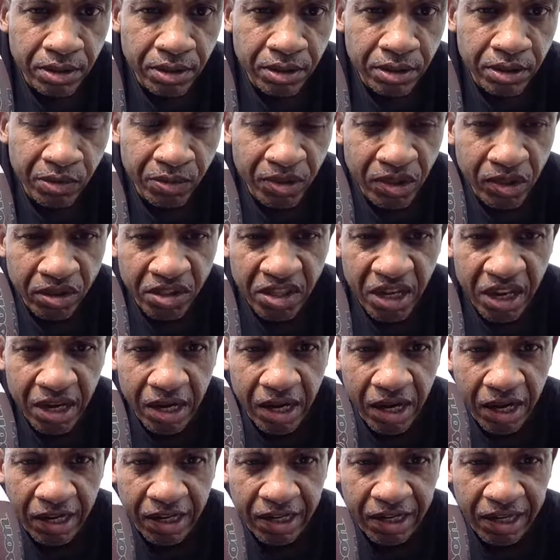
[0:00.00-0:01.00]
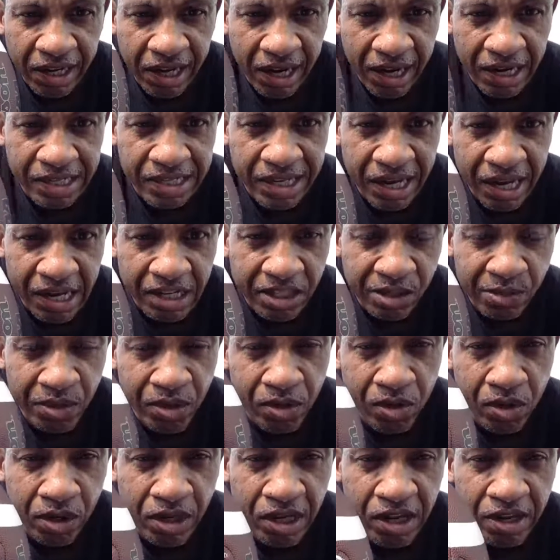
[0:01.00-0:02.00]
So we're gonna take 108 days and we're
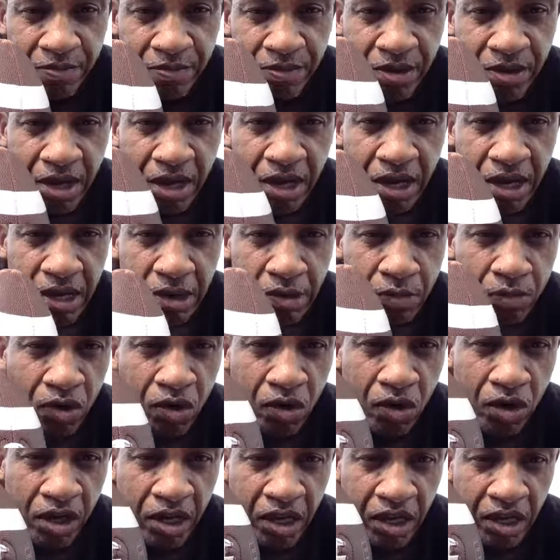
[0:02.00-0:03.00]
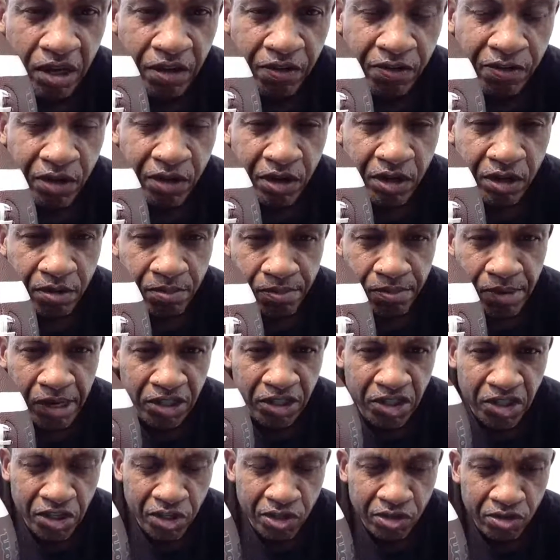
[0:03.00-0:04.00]
gonna give my
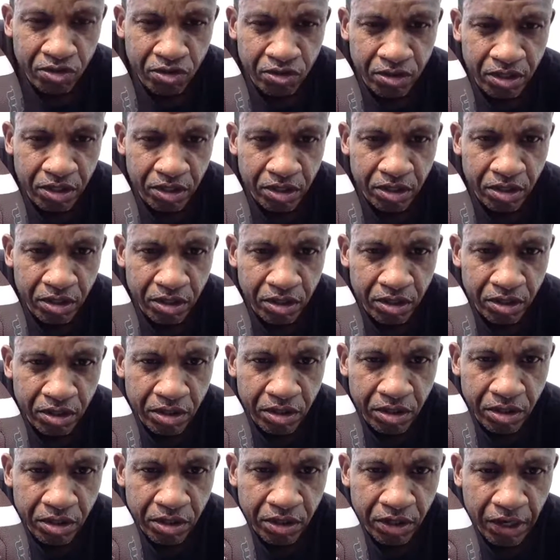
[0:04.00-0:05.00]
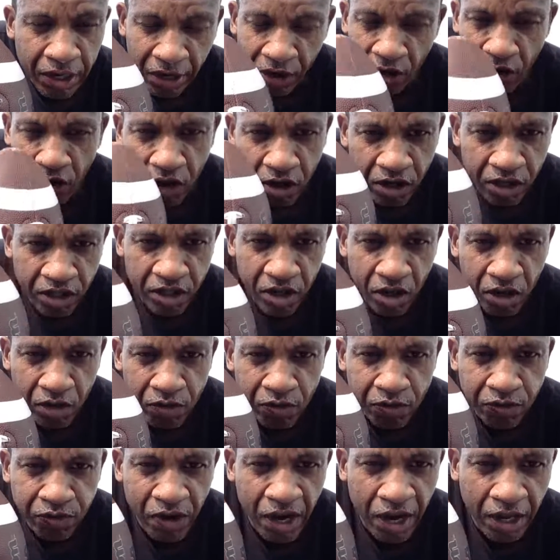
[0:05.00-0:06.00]
children and all of y'all who
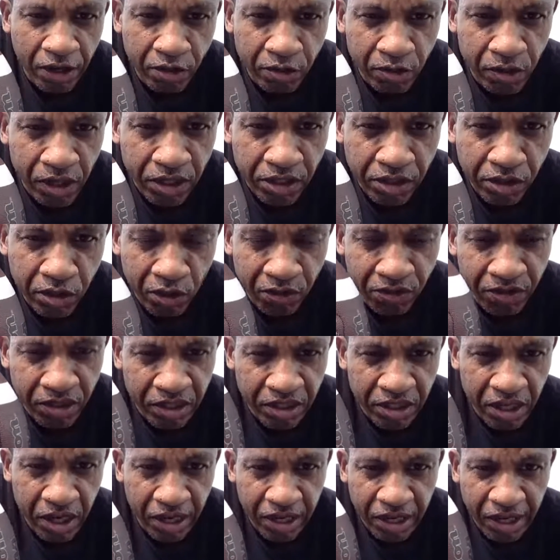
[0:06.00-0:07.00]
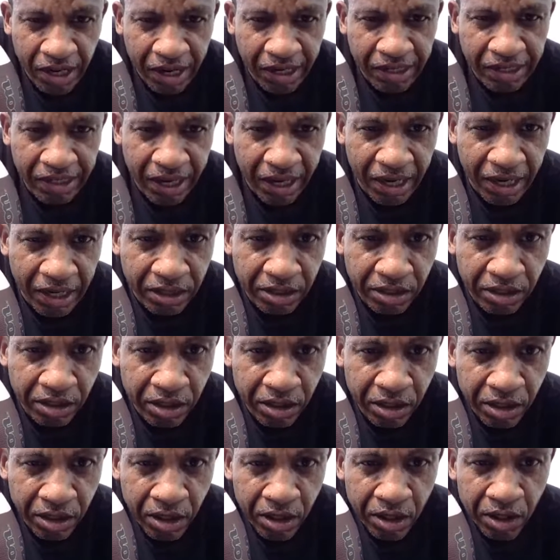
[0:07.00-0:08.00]
follow us over these 108 days,
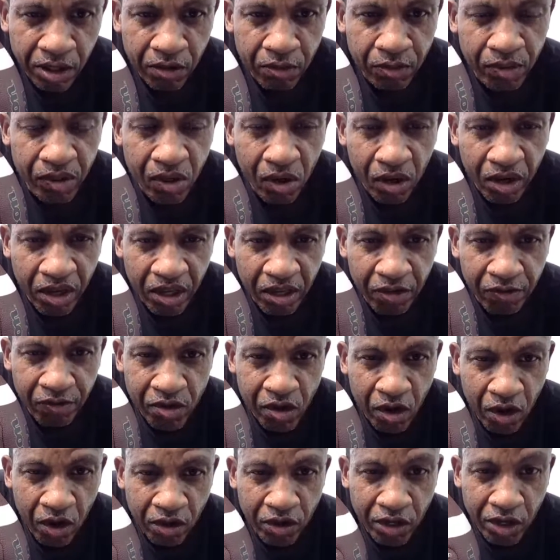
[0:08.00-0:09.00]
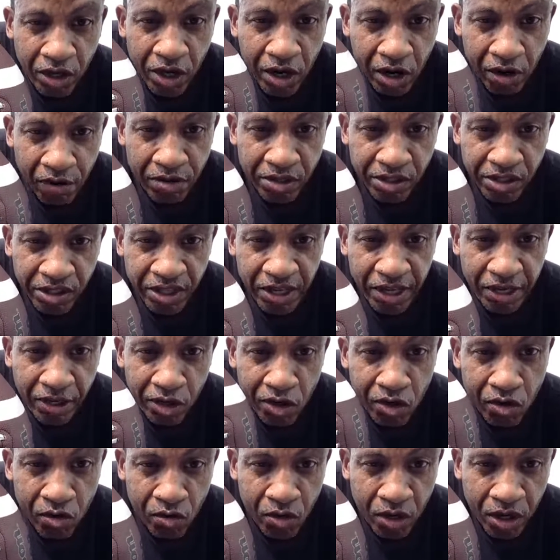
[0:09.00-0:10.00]
we're gonna give y'all the currency and the
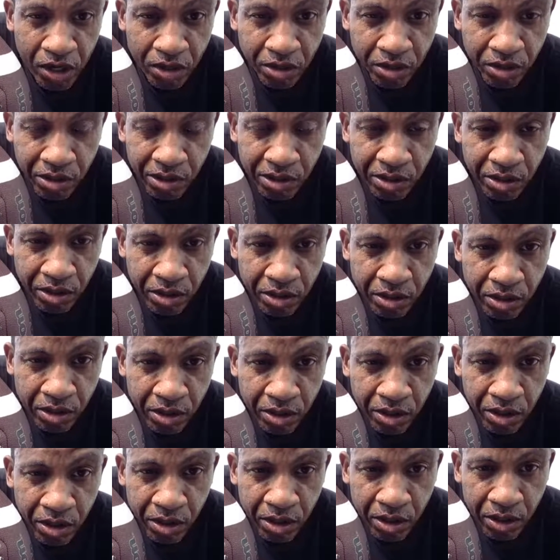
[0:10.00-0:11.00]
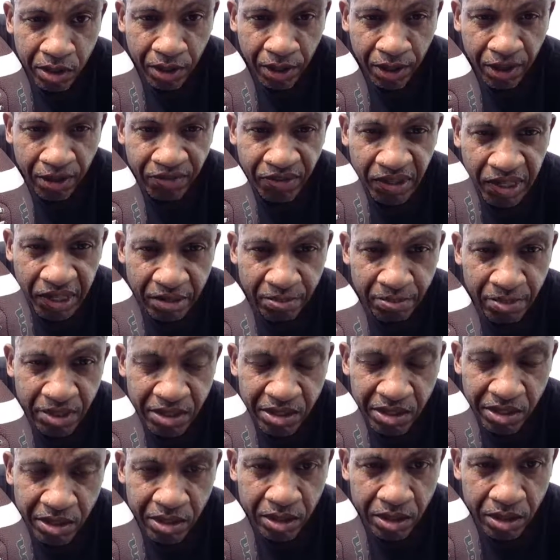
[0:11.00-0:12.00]
coins of
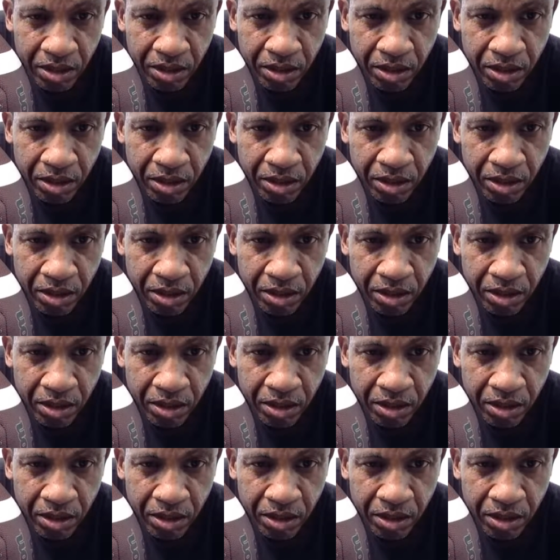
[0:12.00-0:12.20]
enmity.